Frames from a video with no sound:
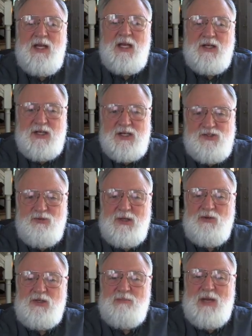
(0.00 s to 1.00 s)

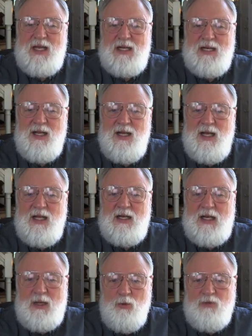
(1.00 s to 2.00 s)
Industrial demand,
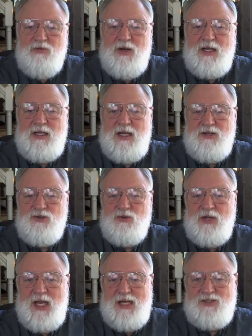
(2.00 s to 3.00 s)
liquefied
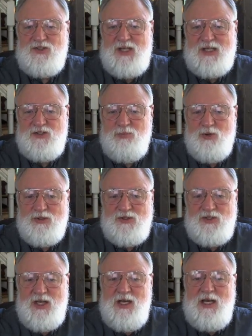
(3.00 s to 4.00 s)
natural gas
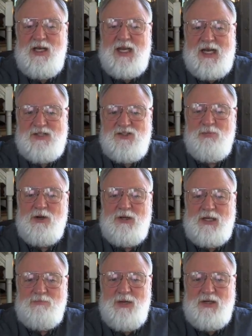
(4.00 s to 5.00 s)
exports, gas
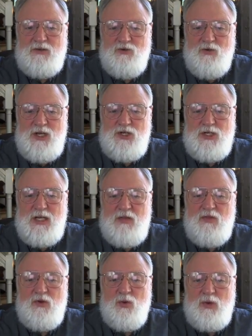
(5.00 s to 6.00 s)
market penetration
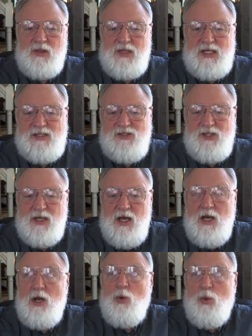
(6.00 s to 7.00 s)
in the Northeast,
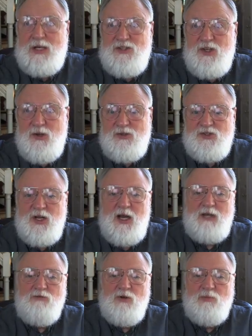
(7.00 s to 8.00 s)
West Coast
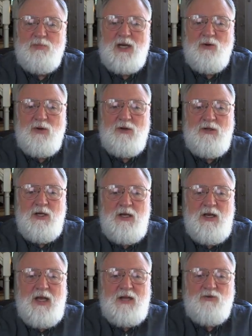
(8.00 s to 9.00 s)
hydropower,
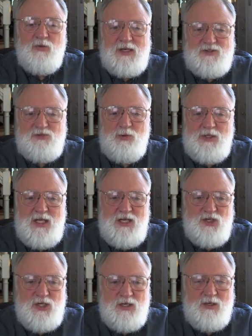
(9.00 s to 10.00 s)
and
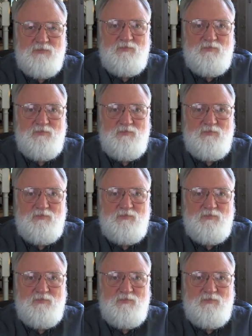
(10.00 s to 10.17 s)
transportation.